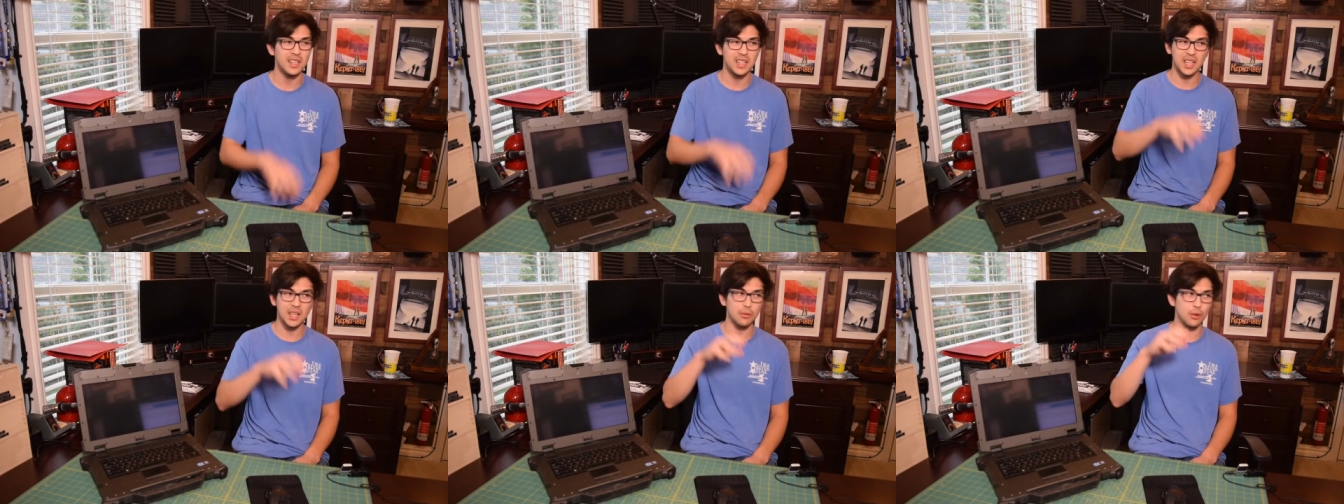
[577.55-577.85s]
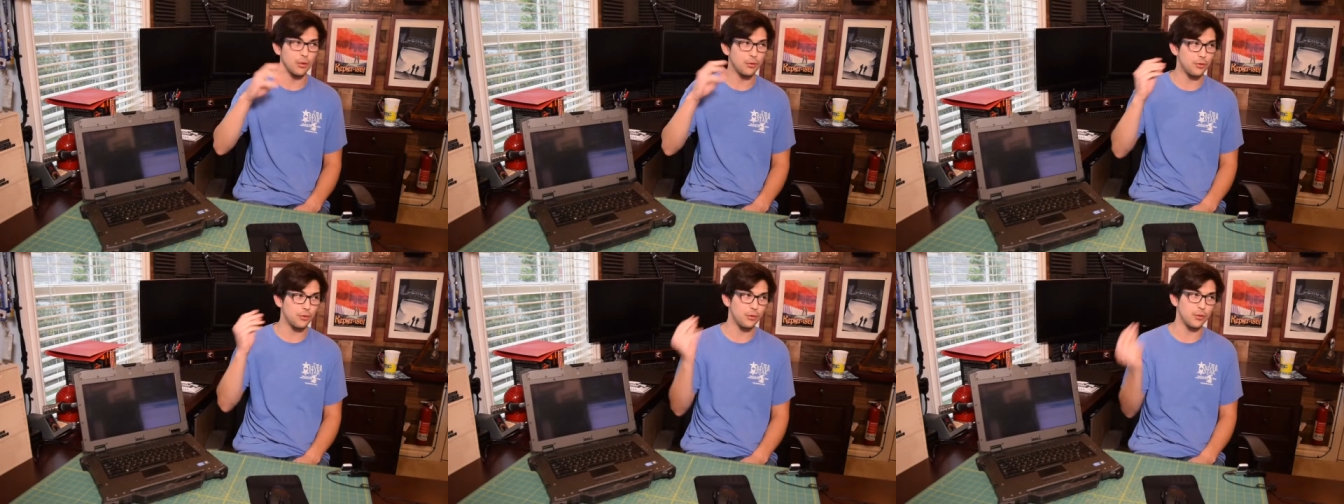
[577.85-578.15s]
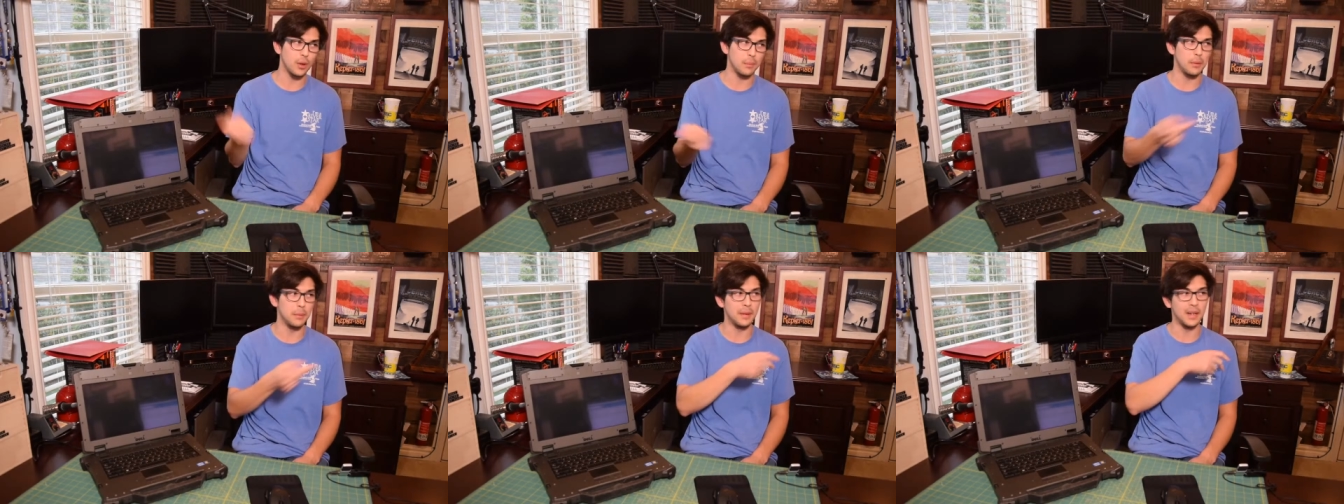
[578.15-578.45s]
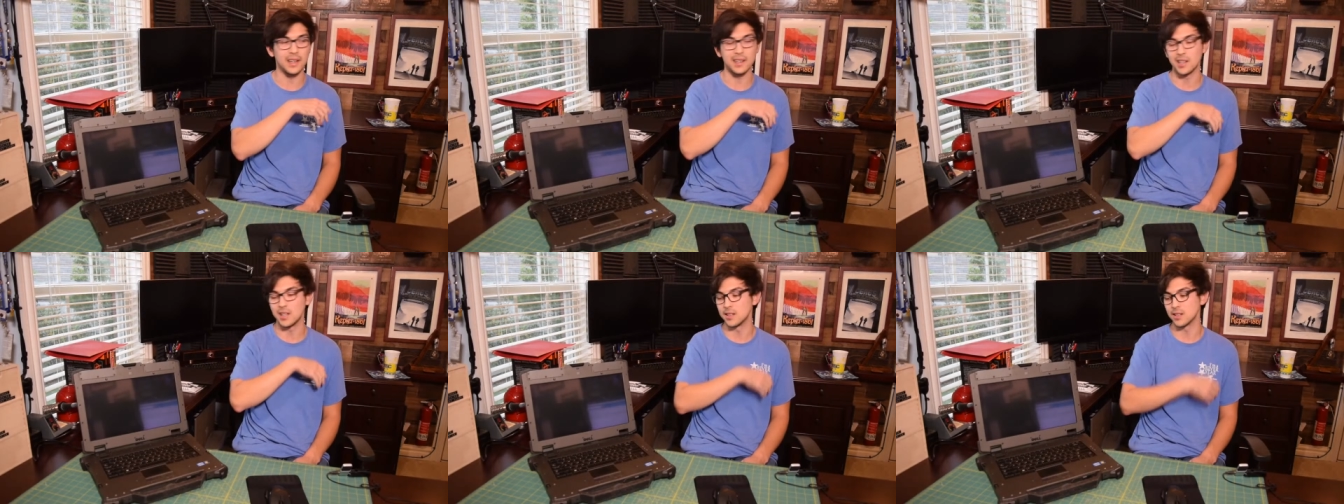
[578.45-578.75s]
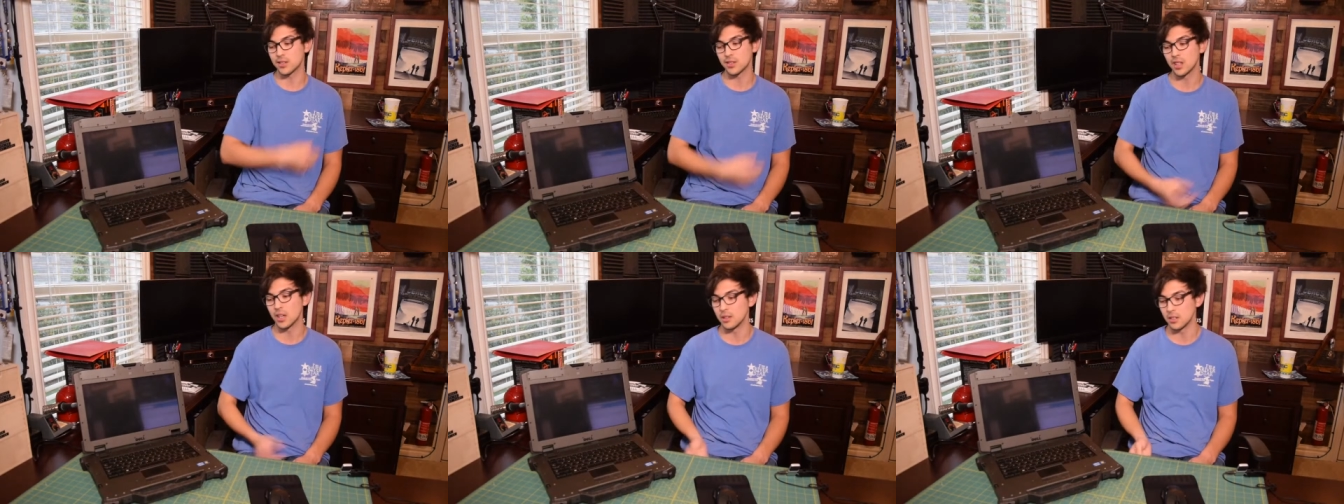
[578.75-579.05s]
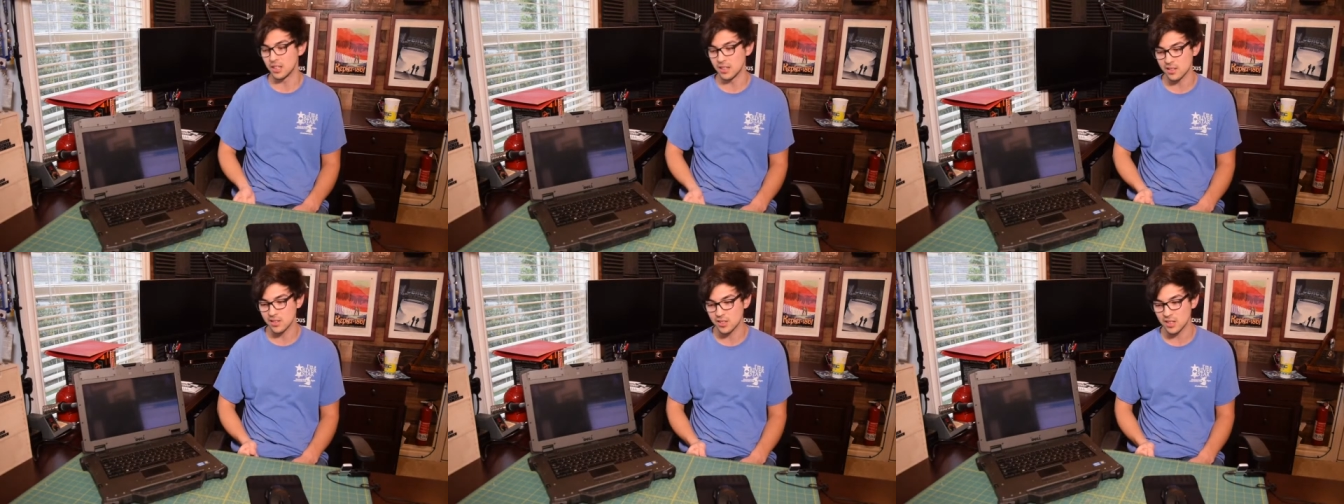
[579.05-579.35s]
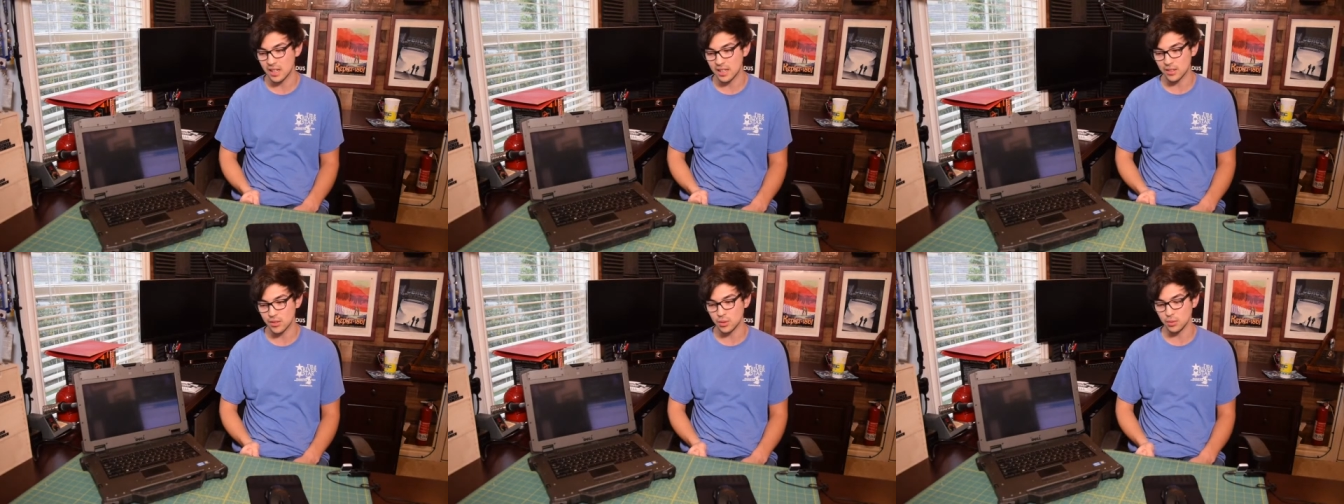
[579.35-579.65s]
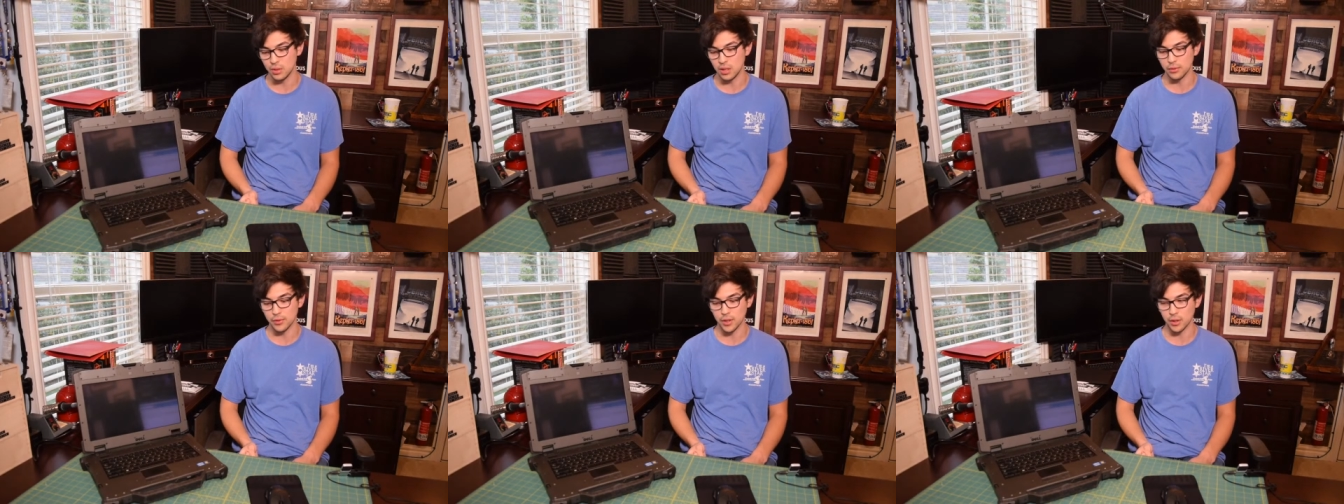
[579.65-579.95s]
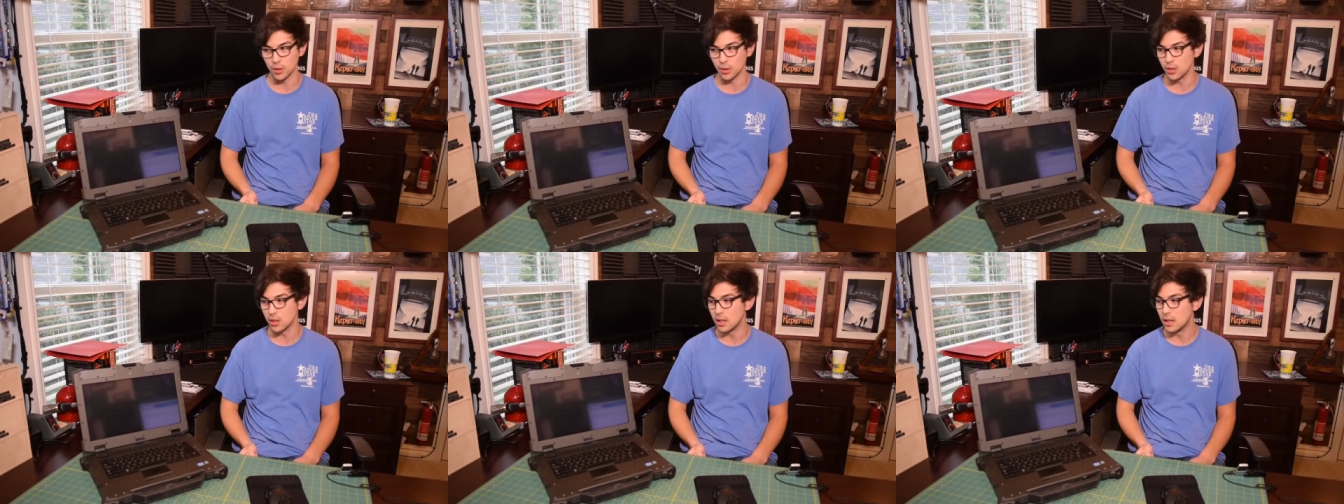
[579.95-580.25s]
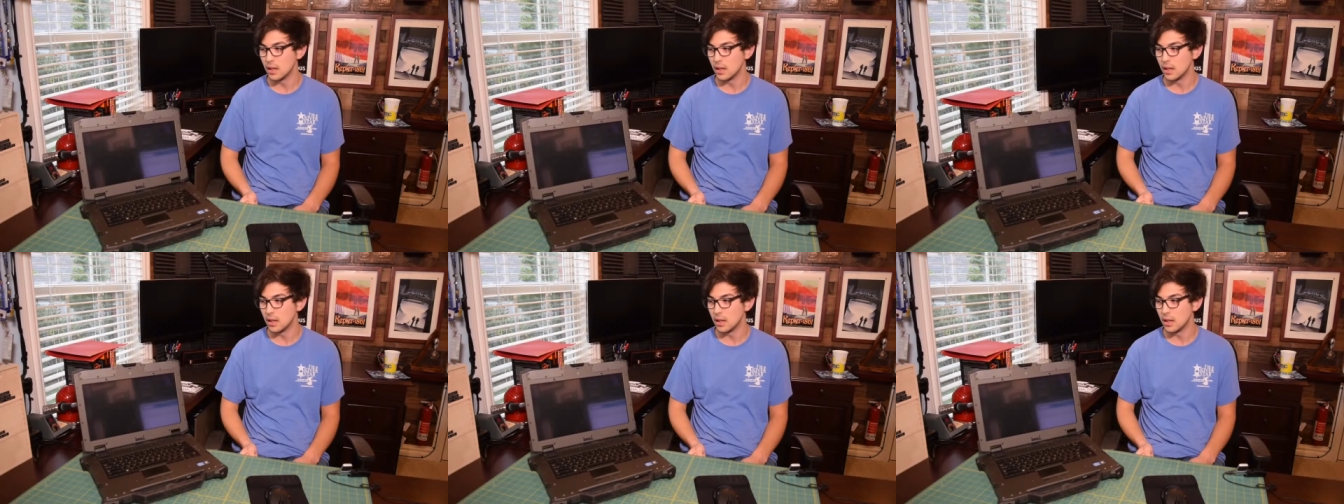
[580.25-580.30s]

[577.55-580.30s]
and we'll flip it back on. It's not it's not too difficult.